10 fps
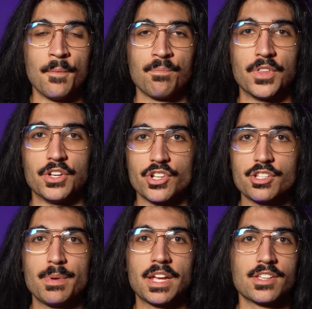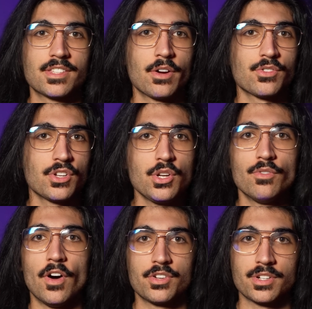that just because there is a new
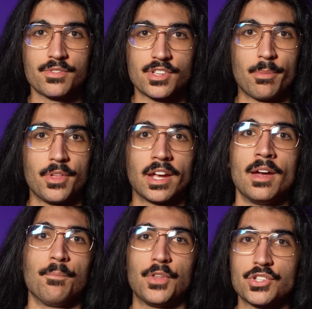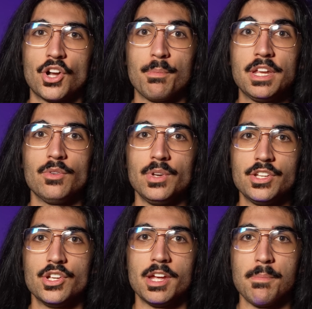version of something does not mean you need
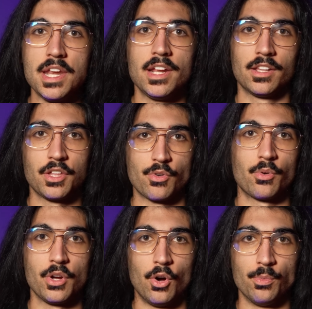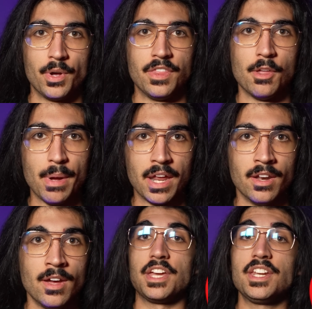to immediately throw the old one in the bin.
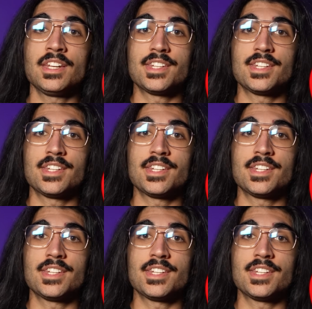They didn't